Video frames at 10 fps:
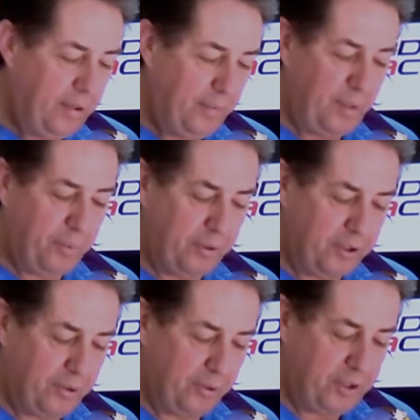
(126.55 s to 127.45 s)
When you put the
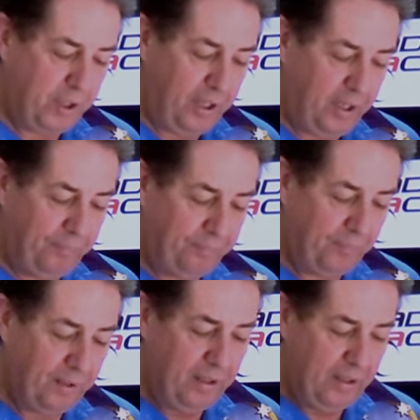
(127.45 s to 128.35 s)
drill jig in,
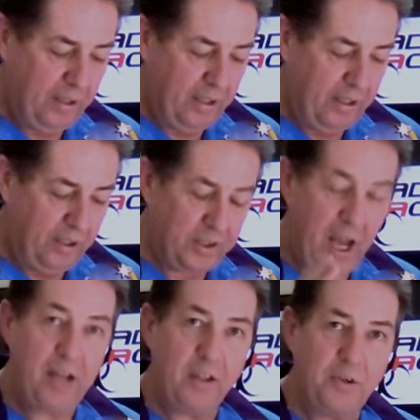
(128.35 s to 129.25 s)
then you
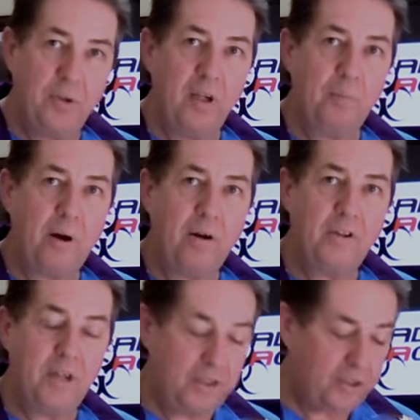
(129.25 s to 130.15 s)
start the drilling
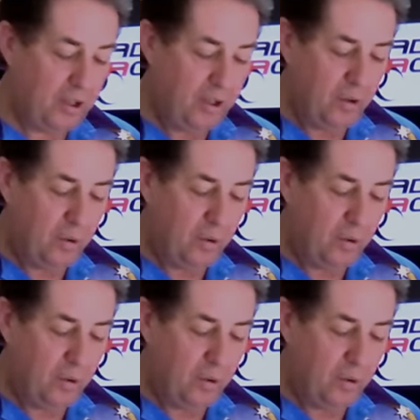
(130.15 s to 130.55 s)
process,